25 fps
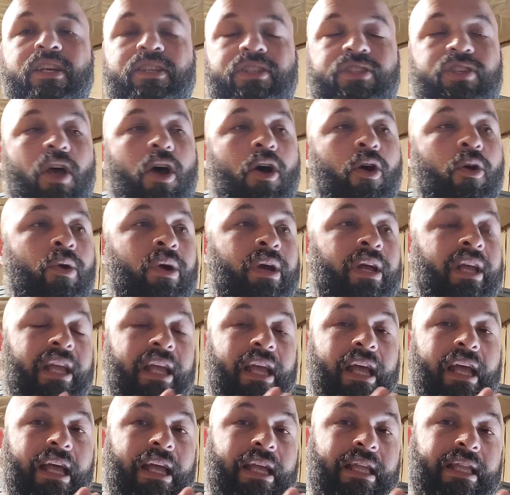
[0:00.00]
So
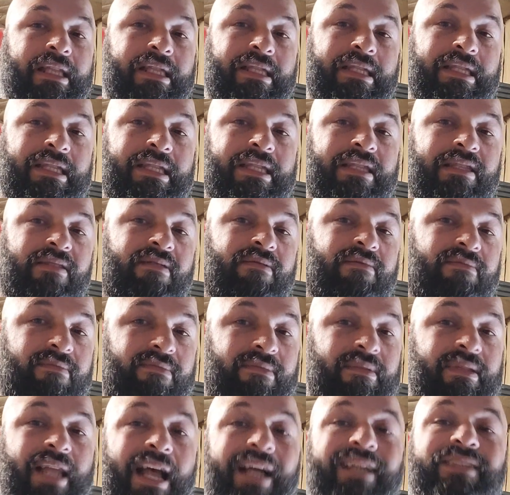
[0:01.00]

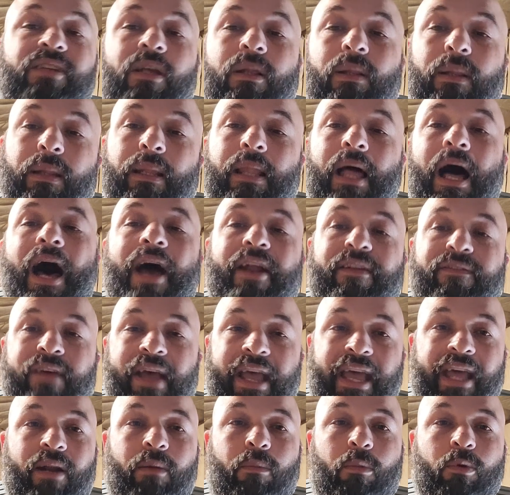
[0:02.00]
that's a lot of
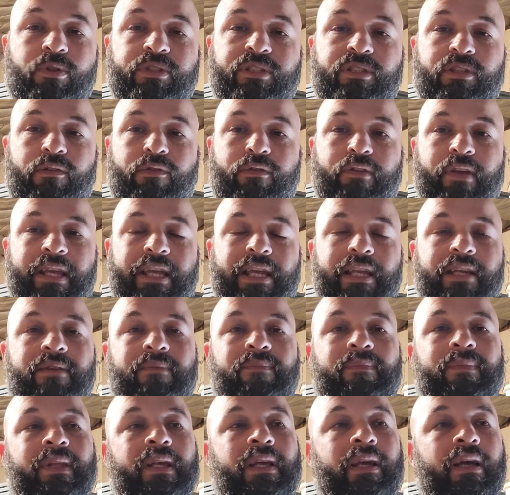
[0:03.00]
animals to
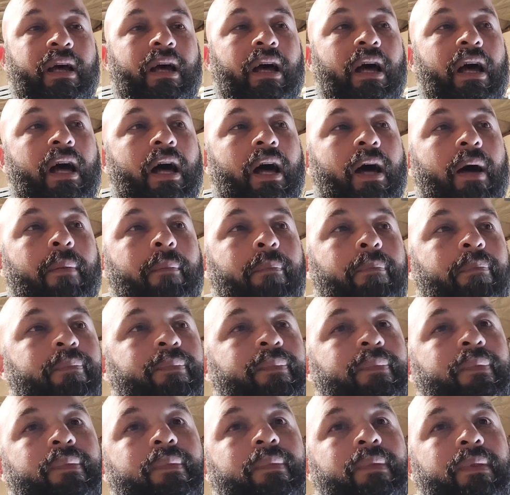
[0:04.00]
feed.
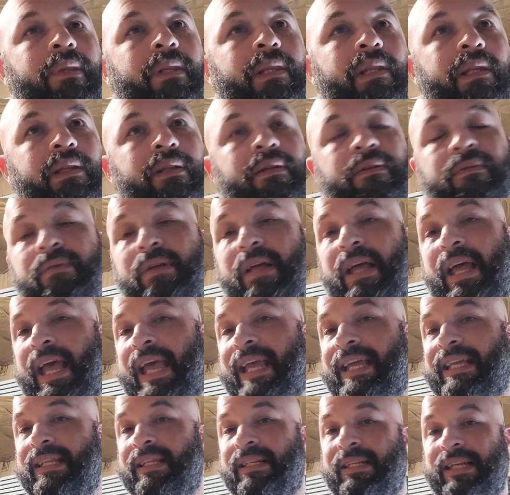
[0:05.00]

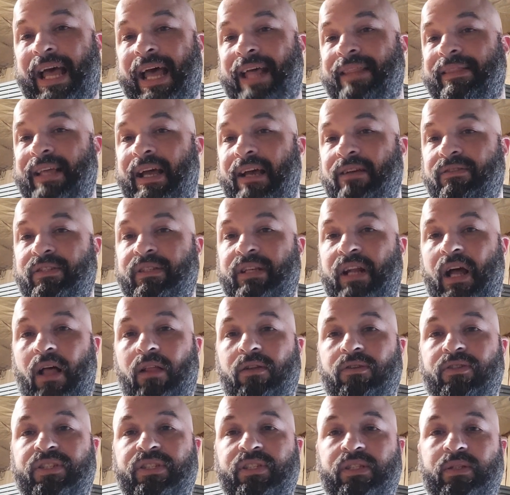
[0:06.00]

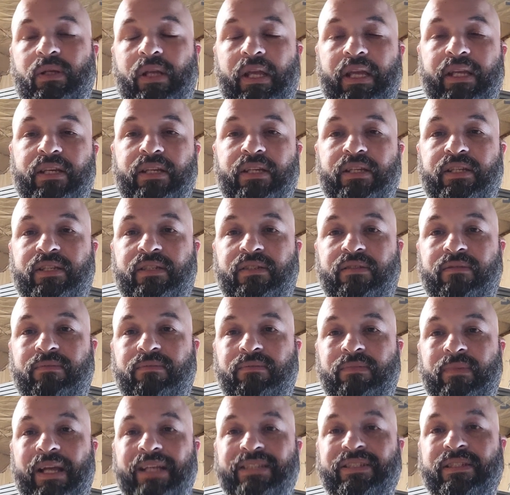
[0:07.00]
$9,000
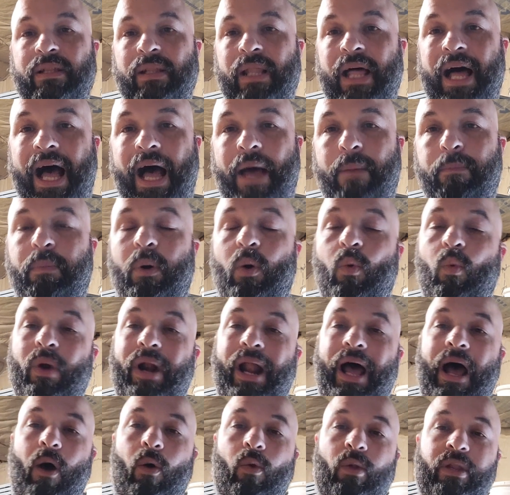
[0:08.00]
that's a lot. But
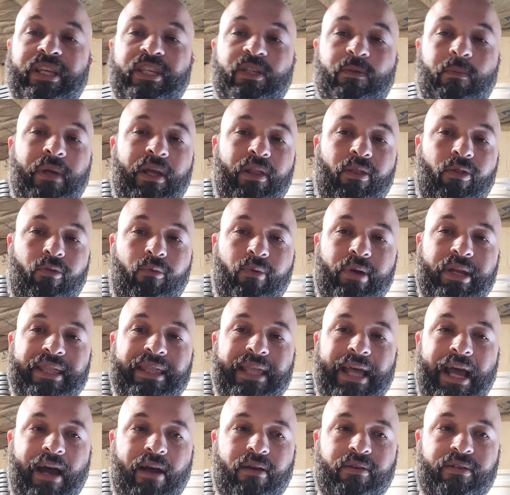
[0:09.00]
when I only spent
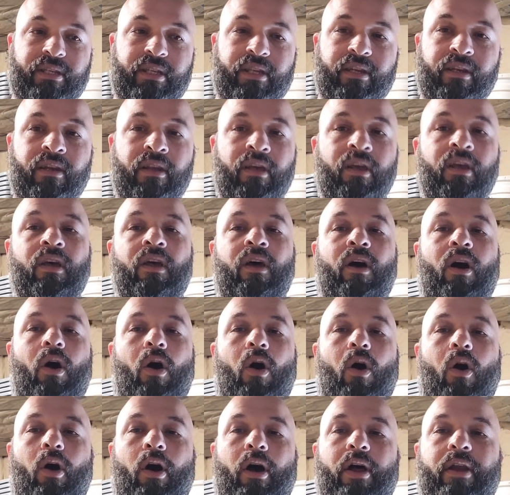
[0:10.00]
$3,000
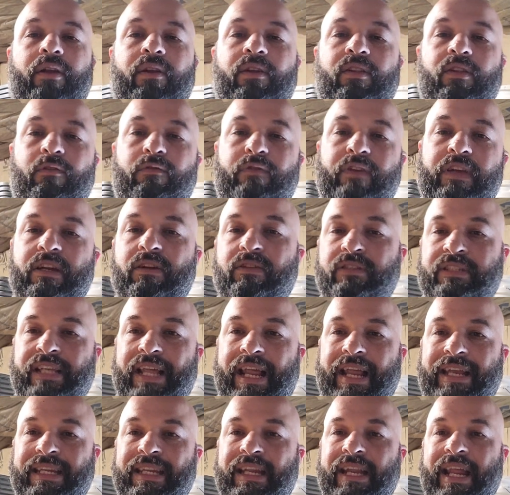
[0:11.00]
on the feeders
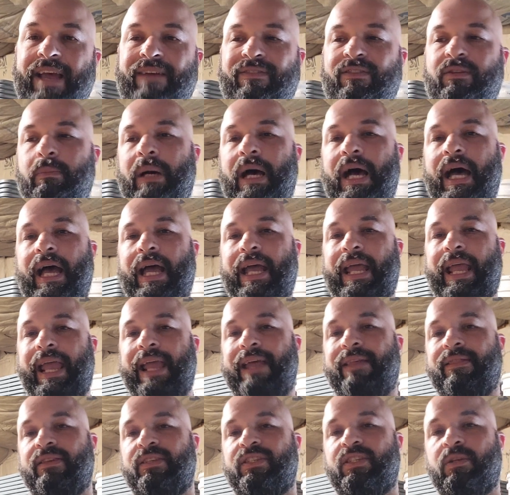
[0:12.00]
that I did have to buy
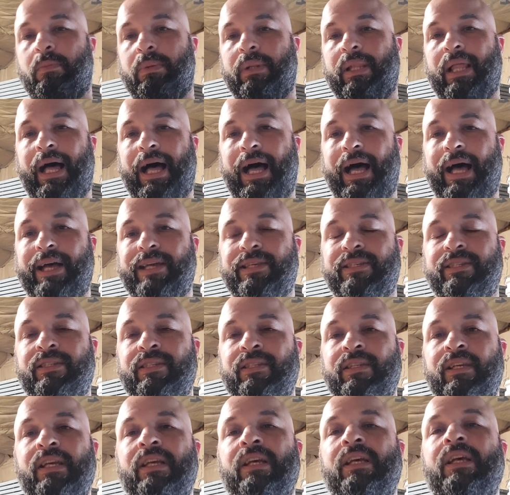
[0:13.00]
and the
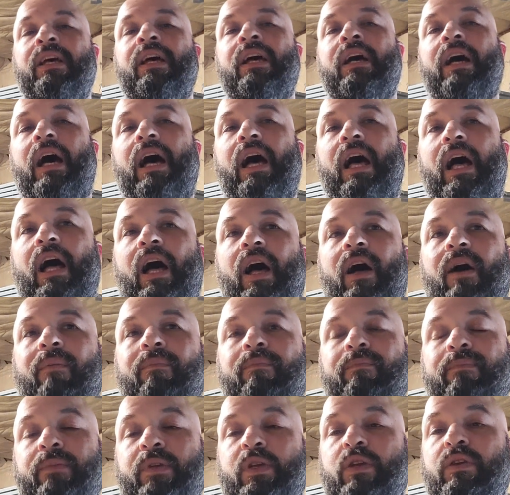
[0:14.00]
supplies,
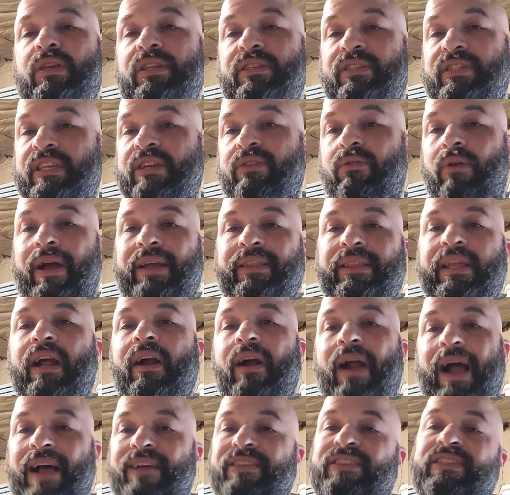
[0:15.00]
you can see right
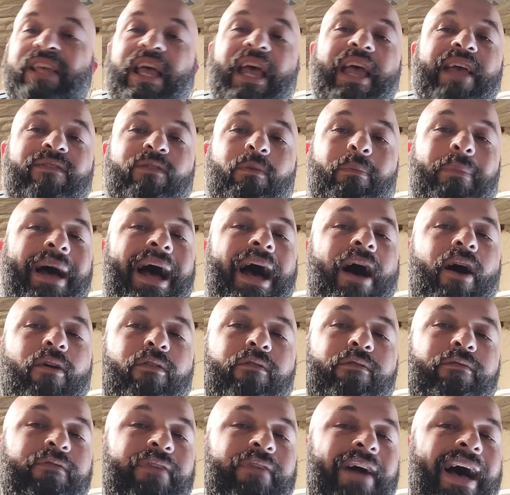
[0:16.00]
there, I saved
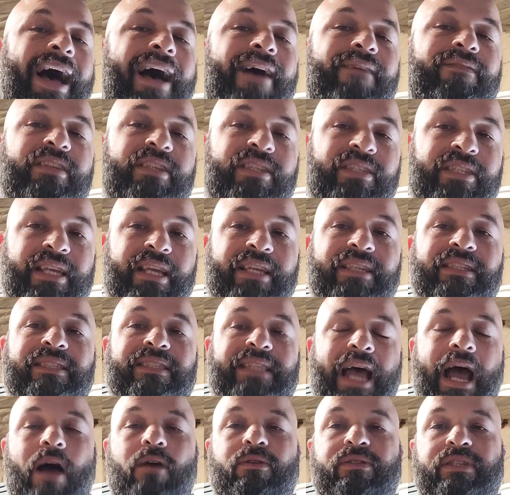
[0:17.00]
about $5,000 to
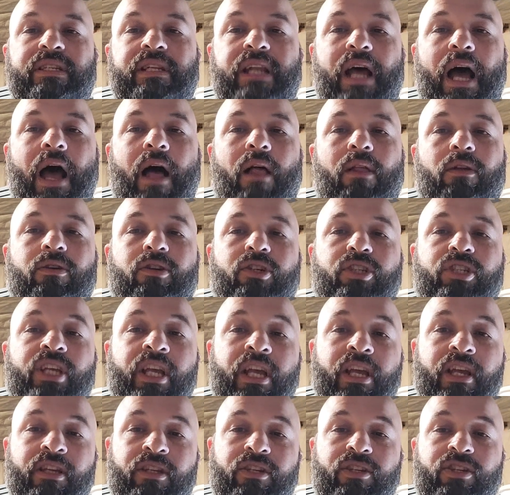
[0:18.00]
$6,000
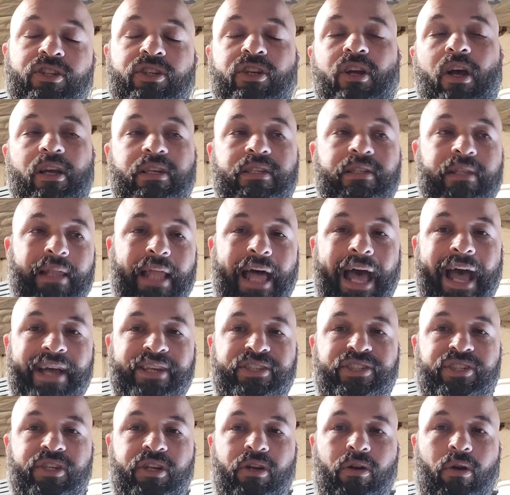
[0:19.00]
just
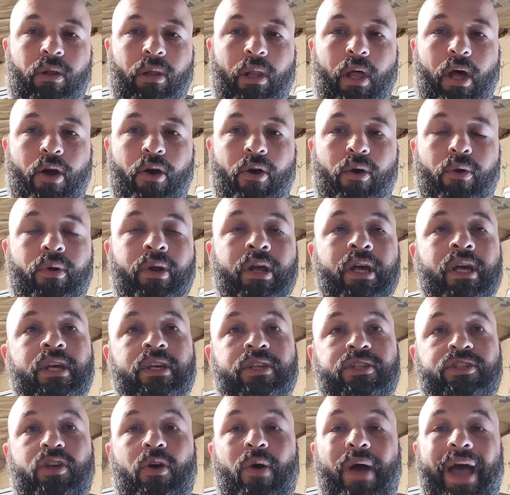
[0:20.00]
last year alone.
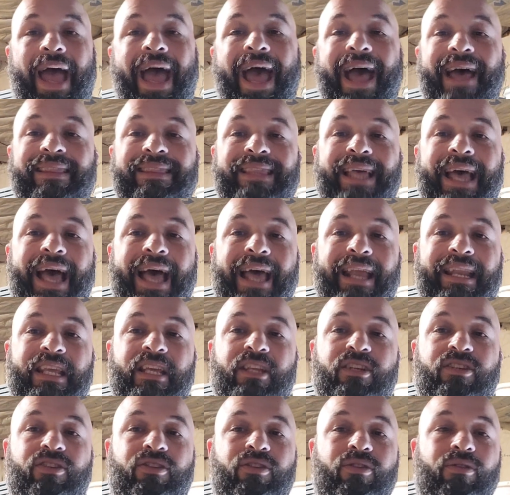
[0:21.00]
So add that
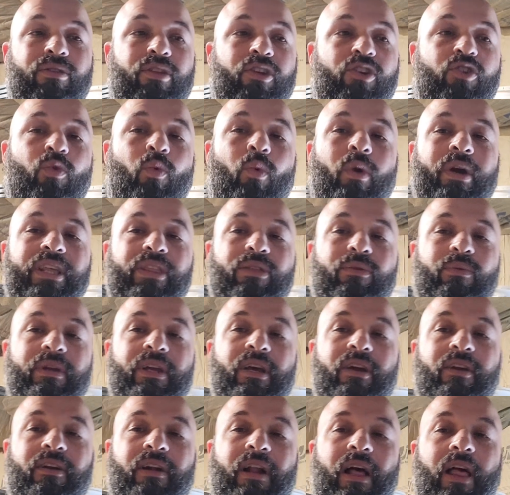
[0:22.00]
into the
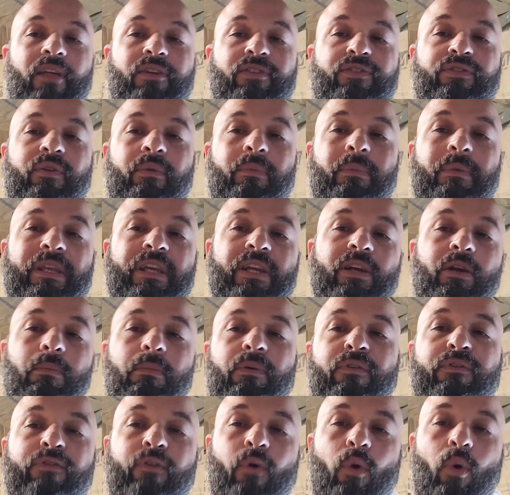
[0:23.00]
$2,300 from the year
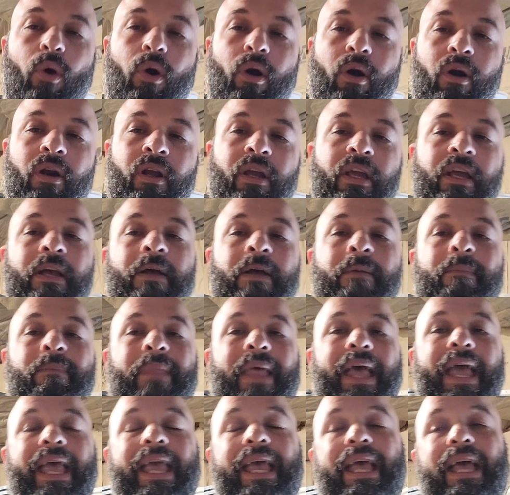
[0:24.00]
before
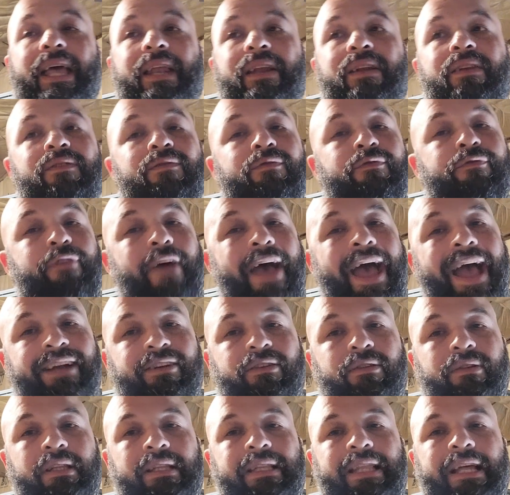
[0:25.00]
and
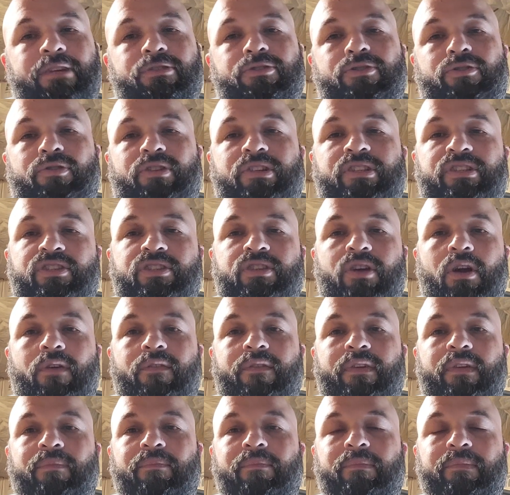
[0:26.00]
factor that those are
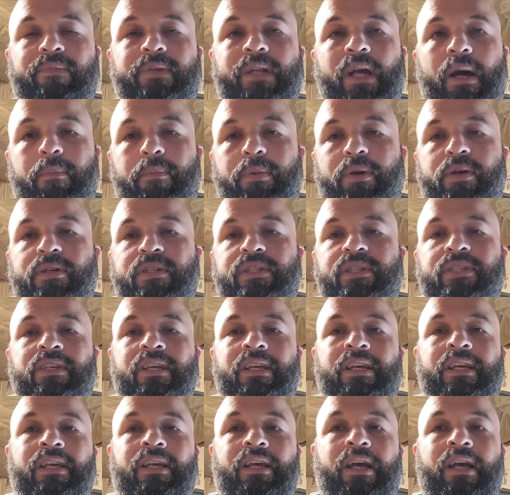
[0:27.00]
conservative numbers.